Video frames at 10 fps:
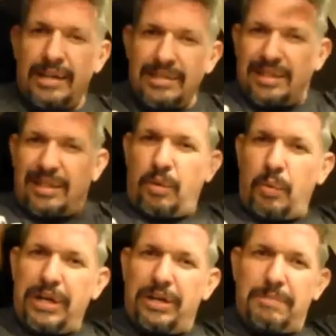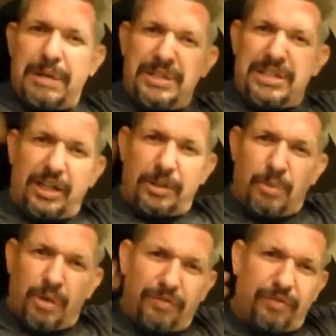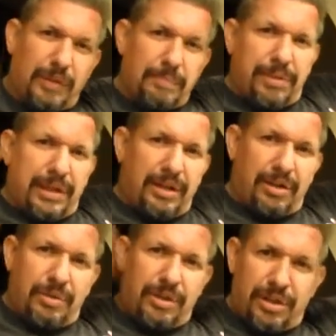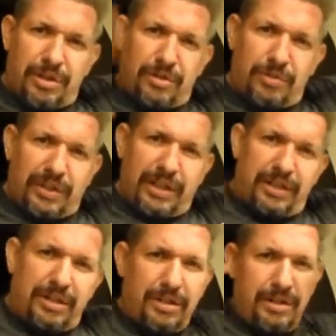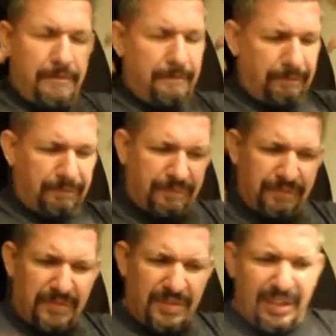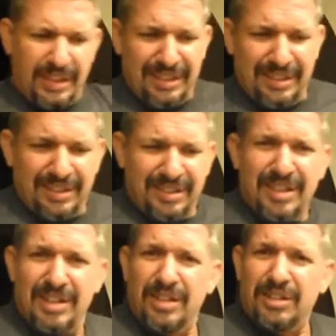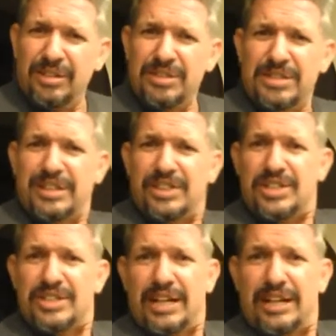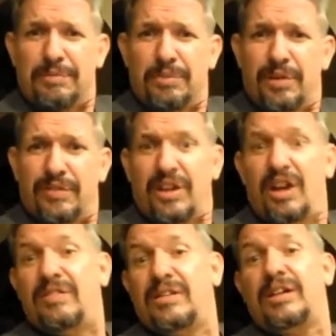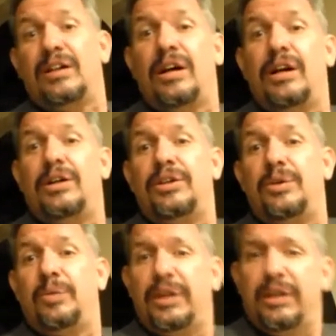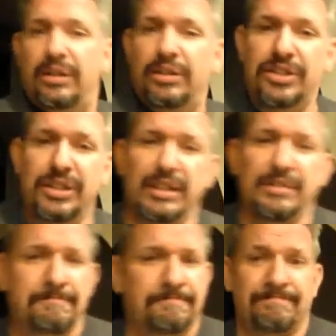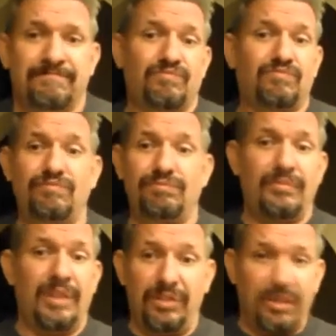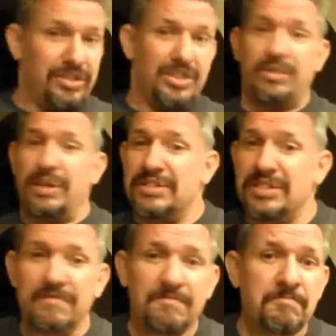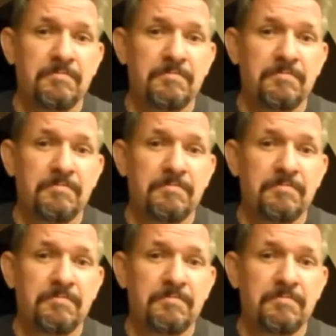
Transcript: has like a weird Mary Tyler Moore flip thing going on over here and looks like she's kind of more of an avant-garde queen or something. Looks interesting.